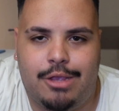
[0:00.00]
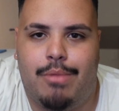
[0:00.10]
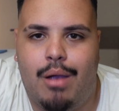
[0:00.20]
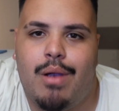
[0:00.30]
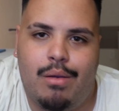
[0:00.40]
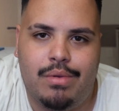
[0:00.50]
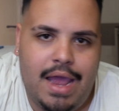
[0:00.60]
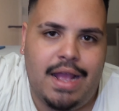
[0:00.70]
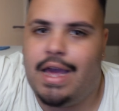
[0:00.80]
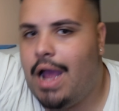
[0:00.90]
tomorrow.
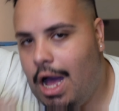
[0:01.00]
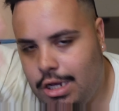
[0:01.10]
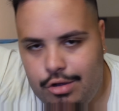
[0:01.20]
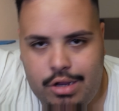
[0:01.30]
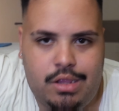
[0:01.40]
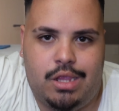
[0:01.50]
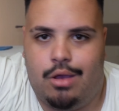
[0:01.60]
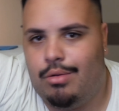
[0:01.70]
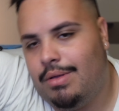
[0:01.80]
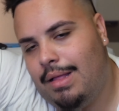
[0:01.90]
And I got a hundred,
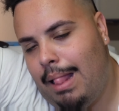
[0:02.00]
so.